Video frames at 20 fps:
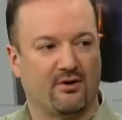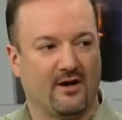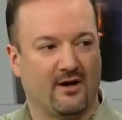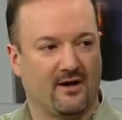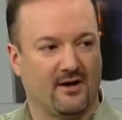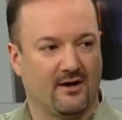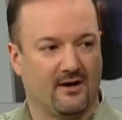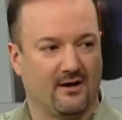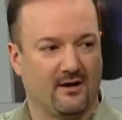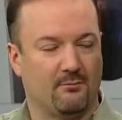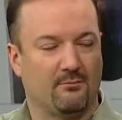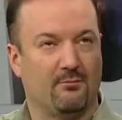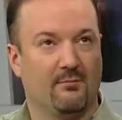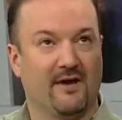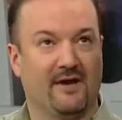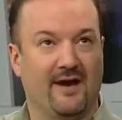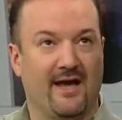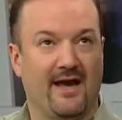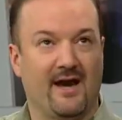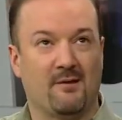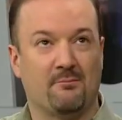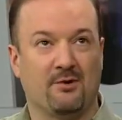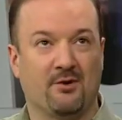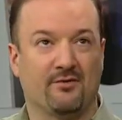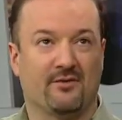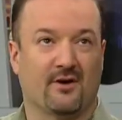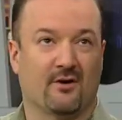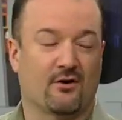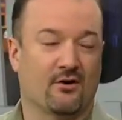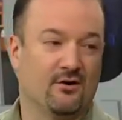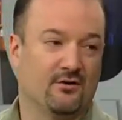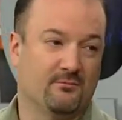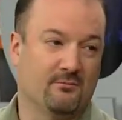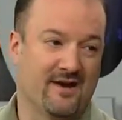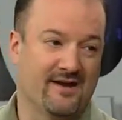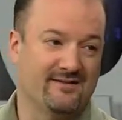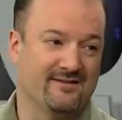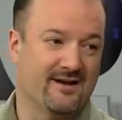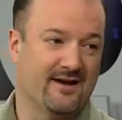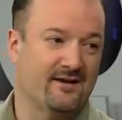uh, an app out there called
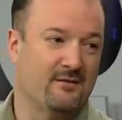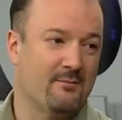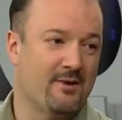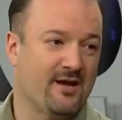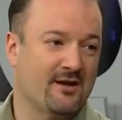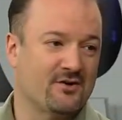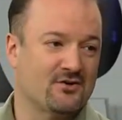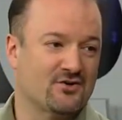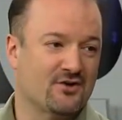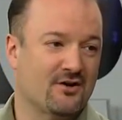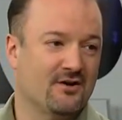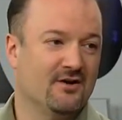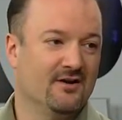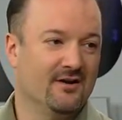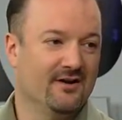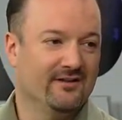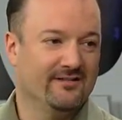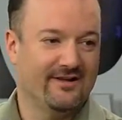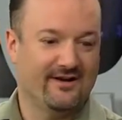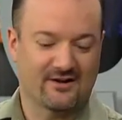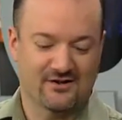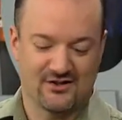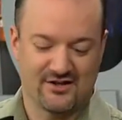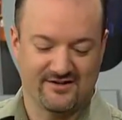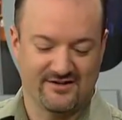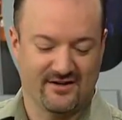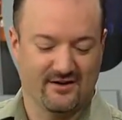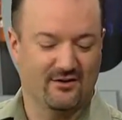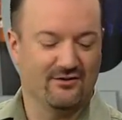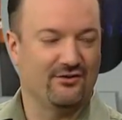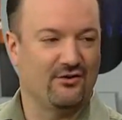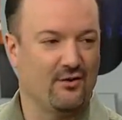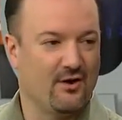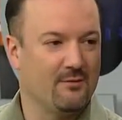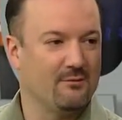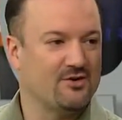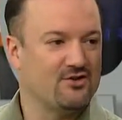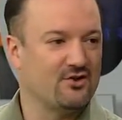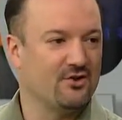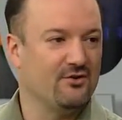My Data Manager that actually tells you how
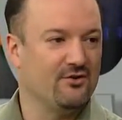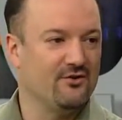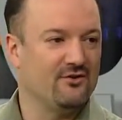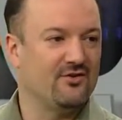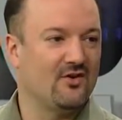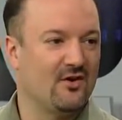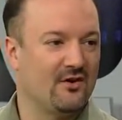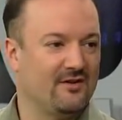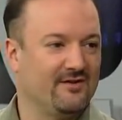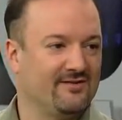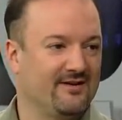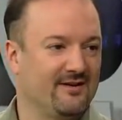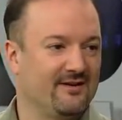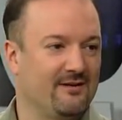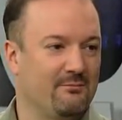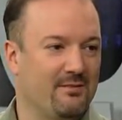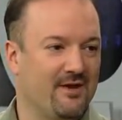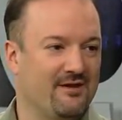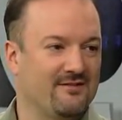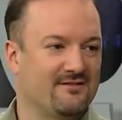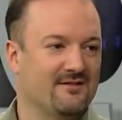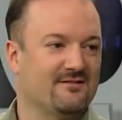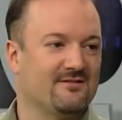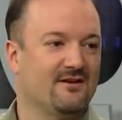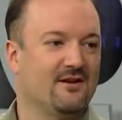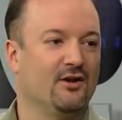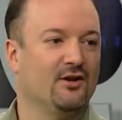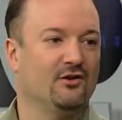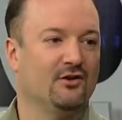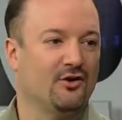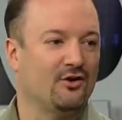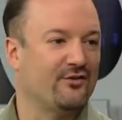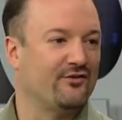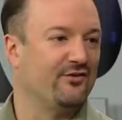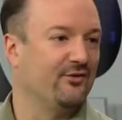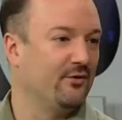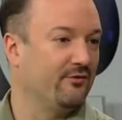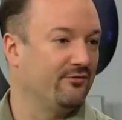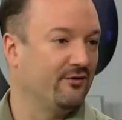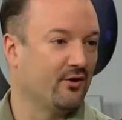much you're using on a daily basis and alerts
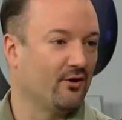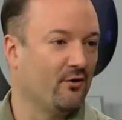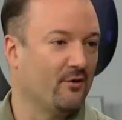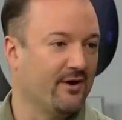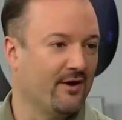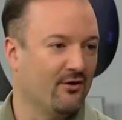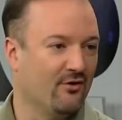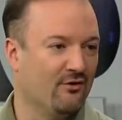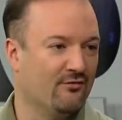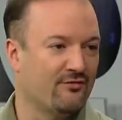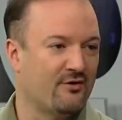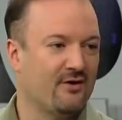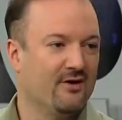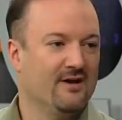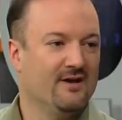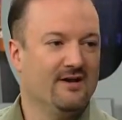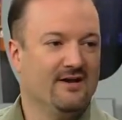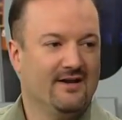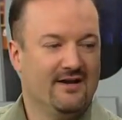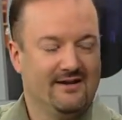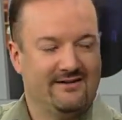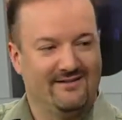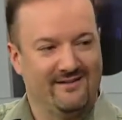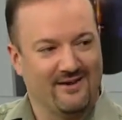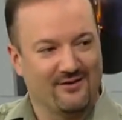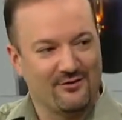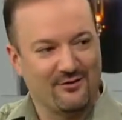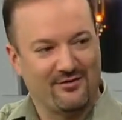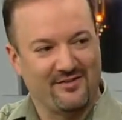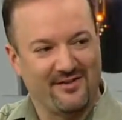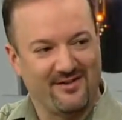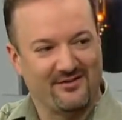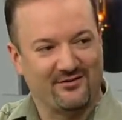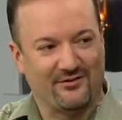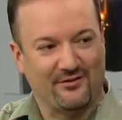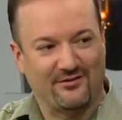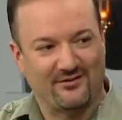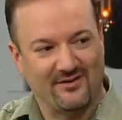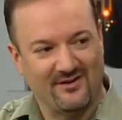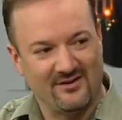you if you're going over. The other thing is
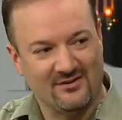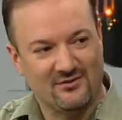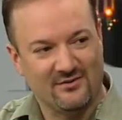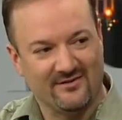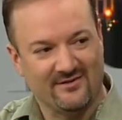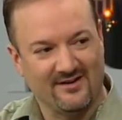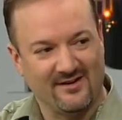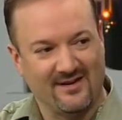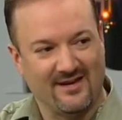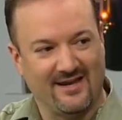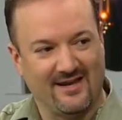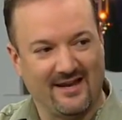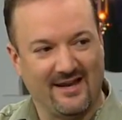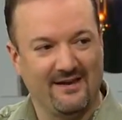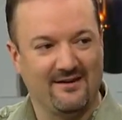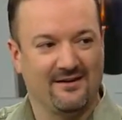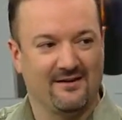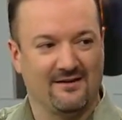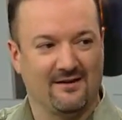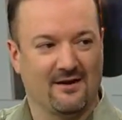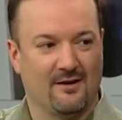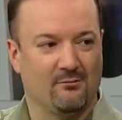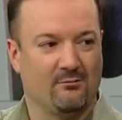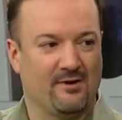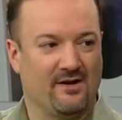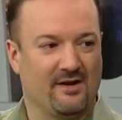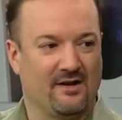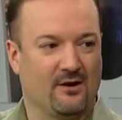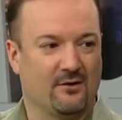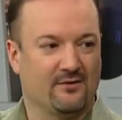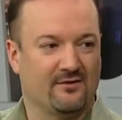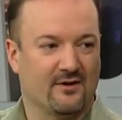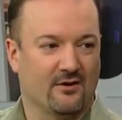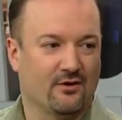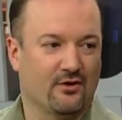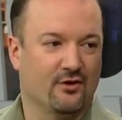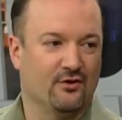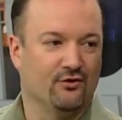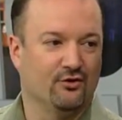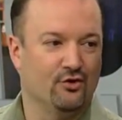there's an interesting Canadian company out there
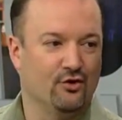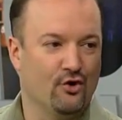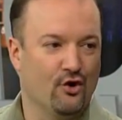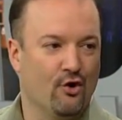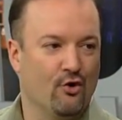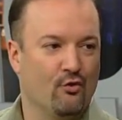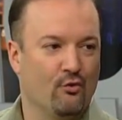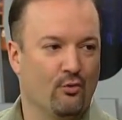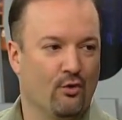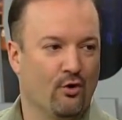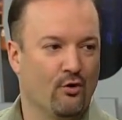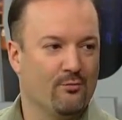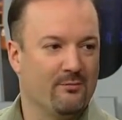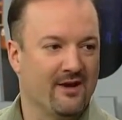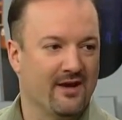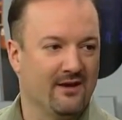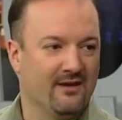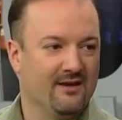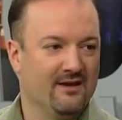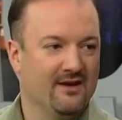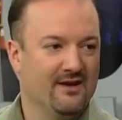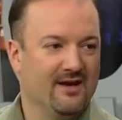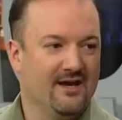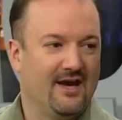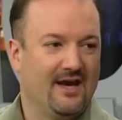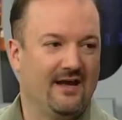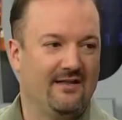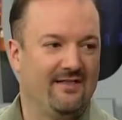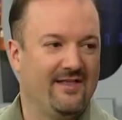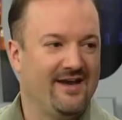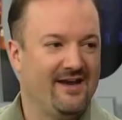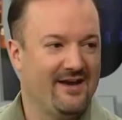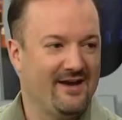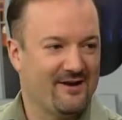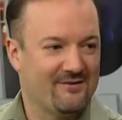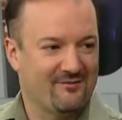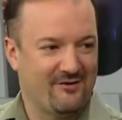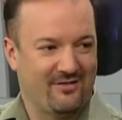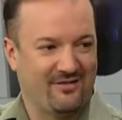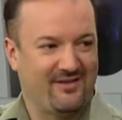called KnowRoaming, and they
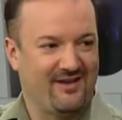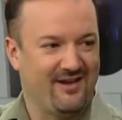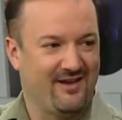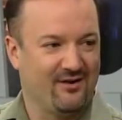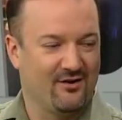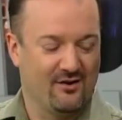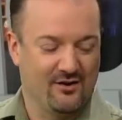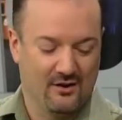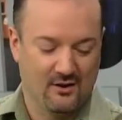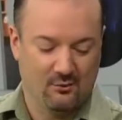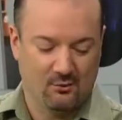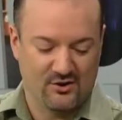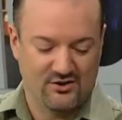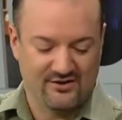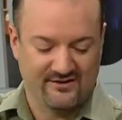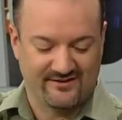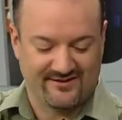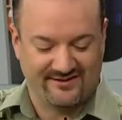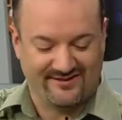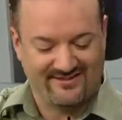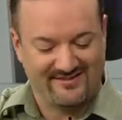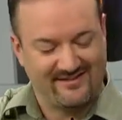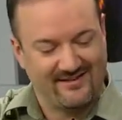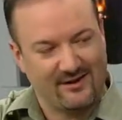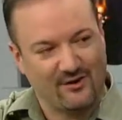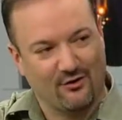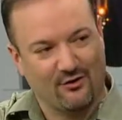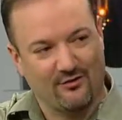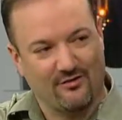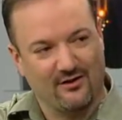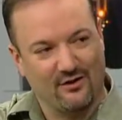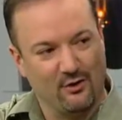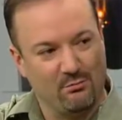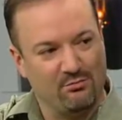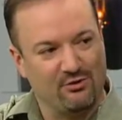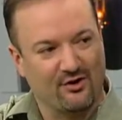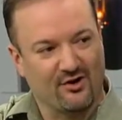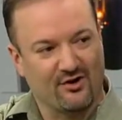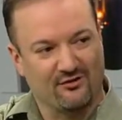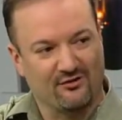have a thing which is a sticker that you
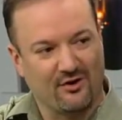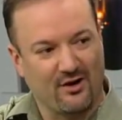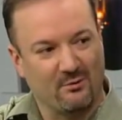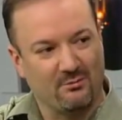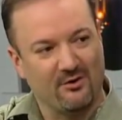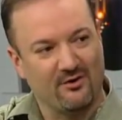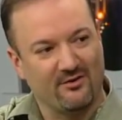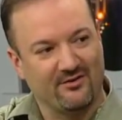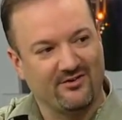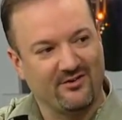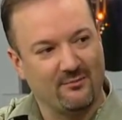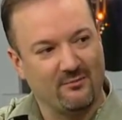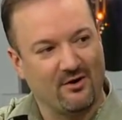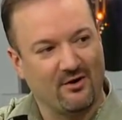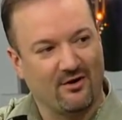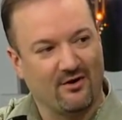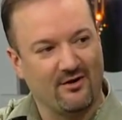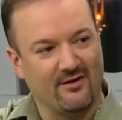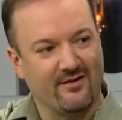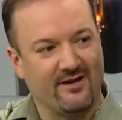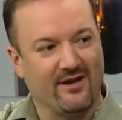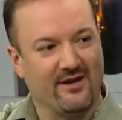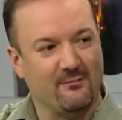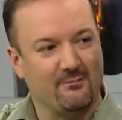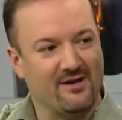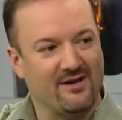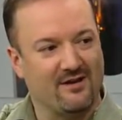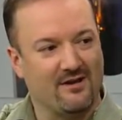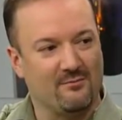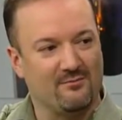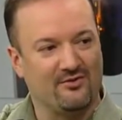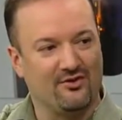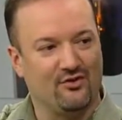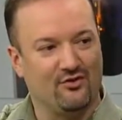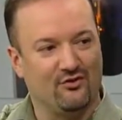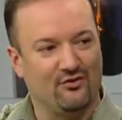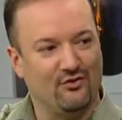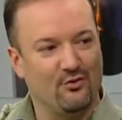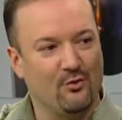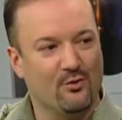put on top of your SIM card and it becomes a
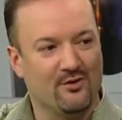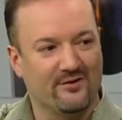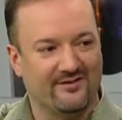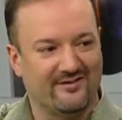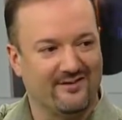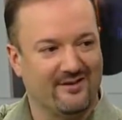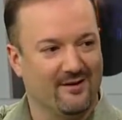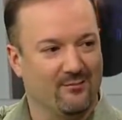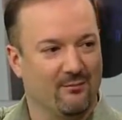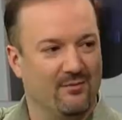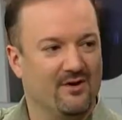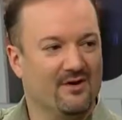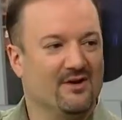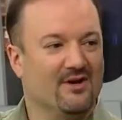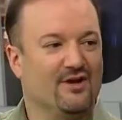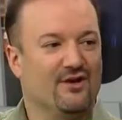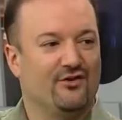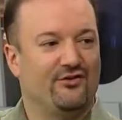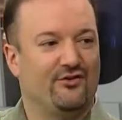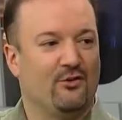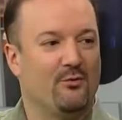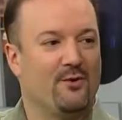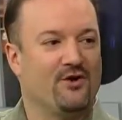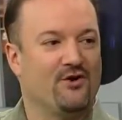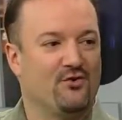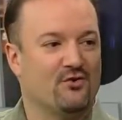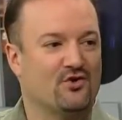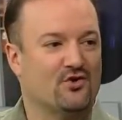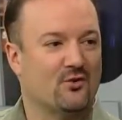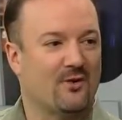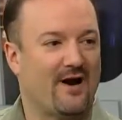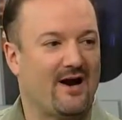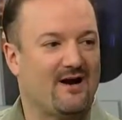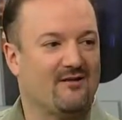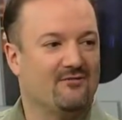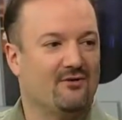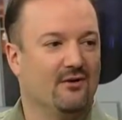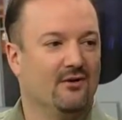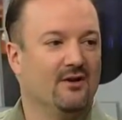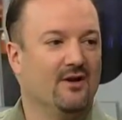dual SIM. So when you
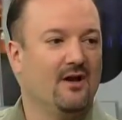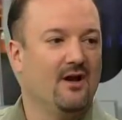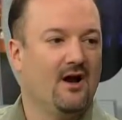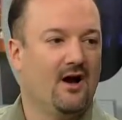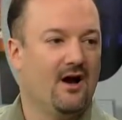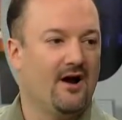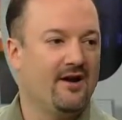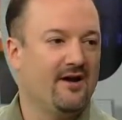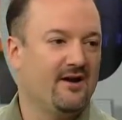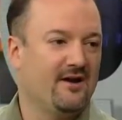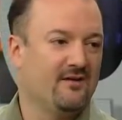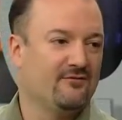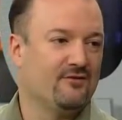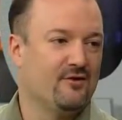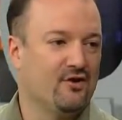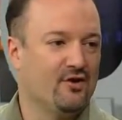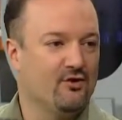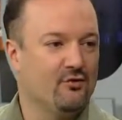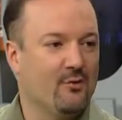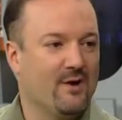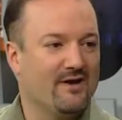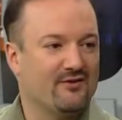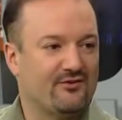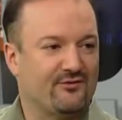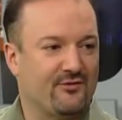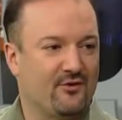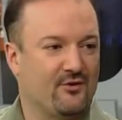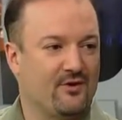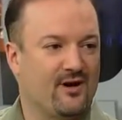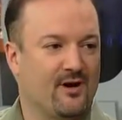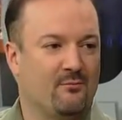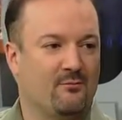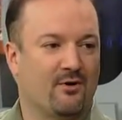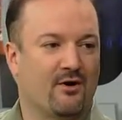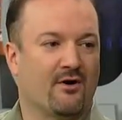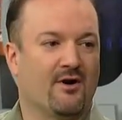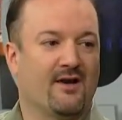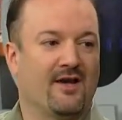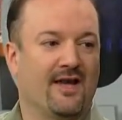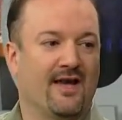travel, I have a US phone
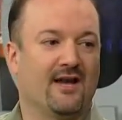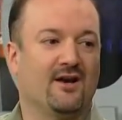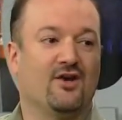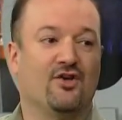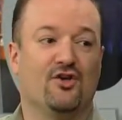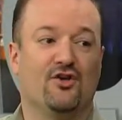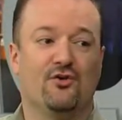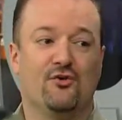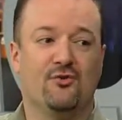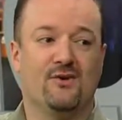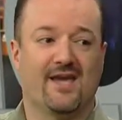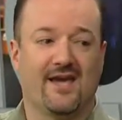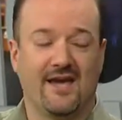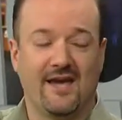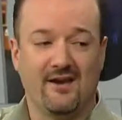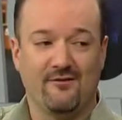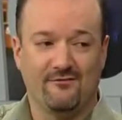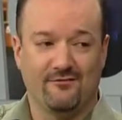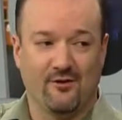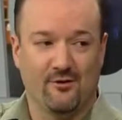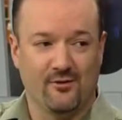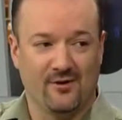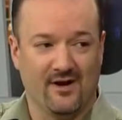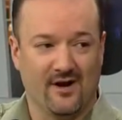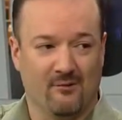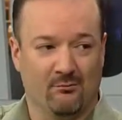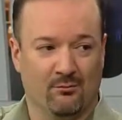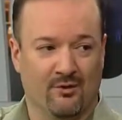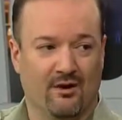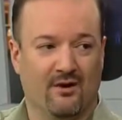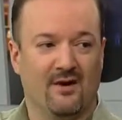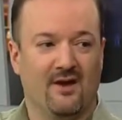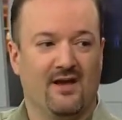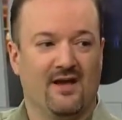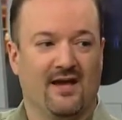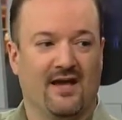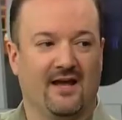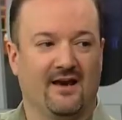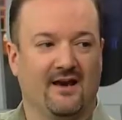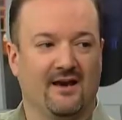number and a UK phone number,
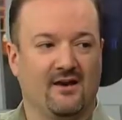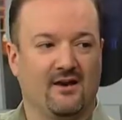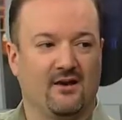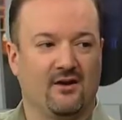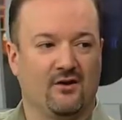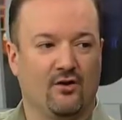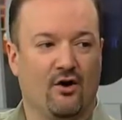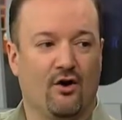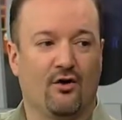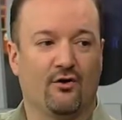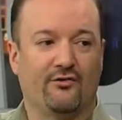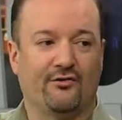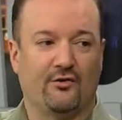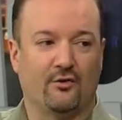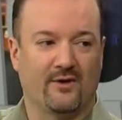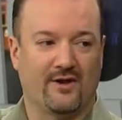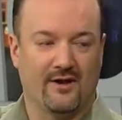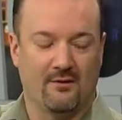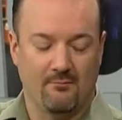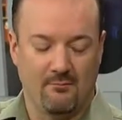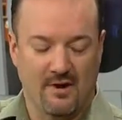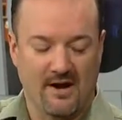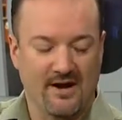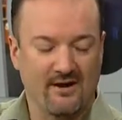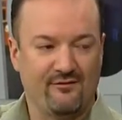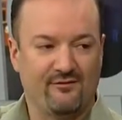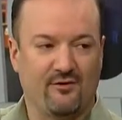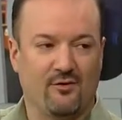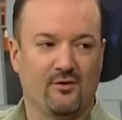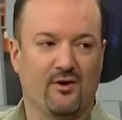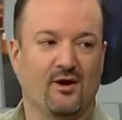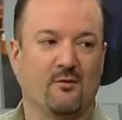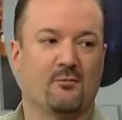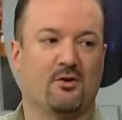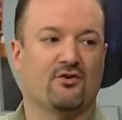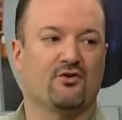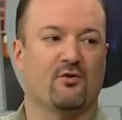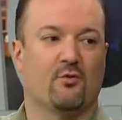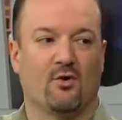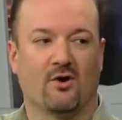and I can also get my phone number
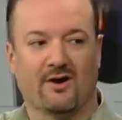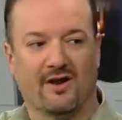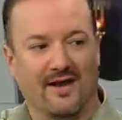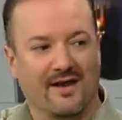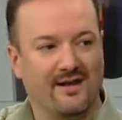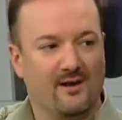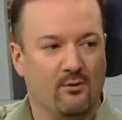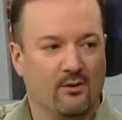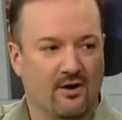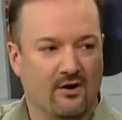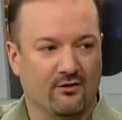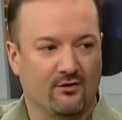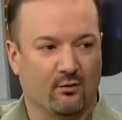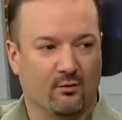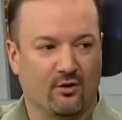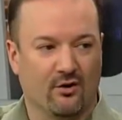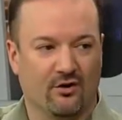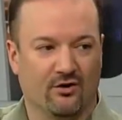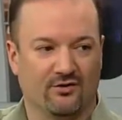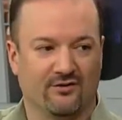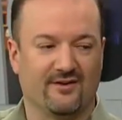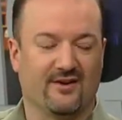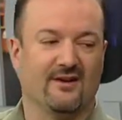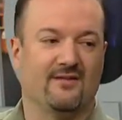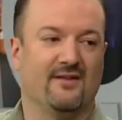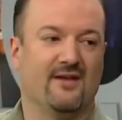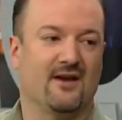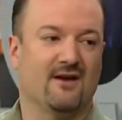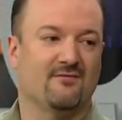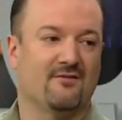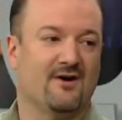to work anywhere in the world. And they have